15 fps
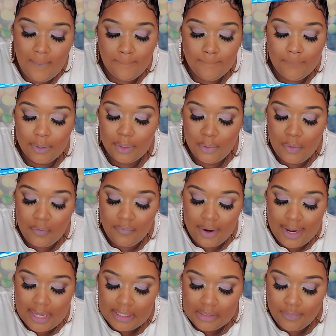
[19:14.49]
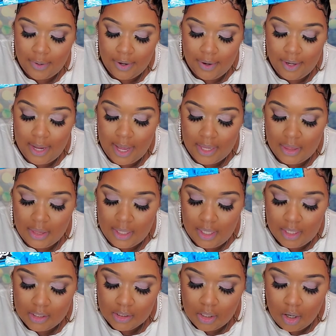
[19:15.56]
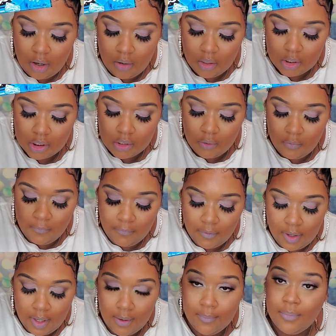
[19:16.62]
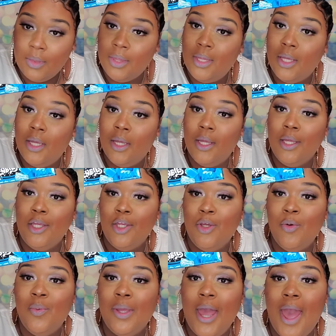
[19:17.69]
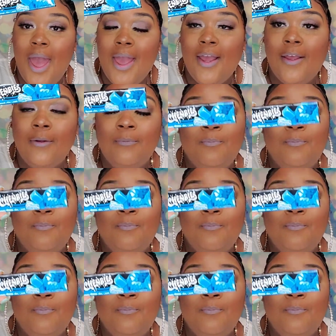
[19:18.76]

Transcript: Blue Raspberry, and these are also from the UK.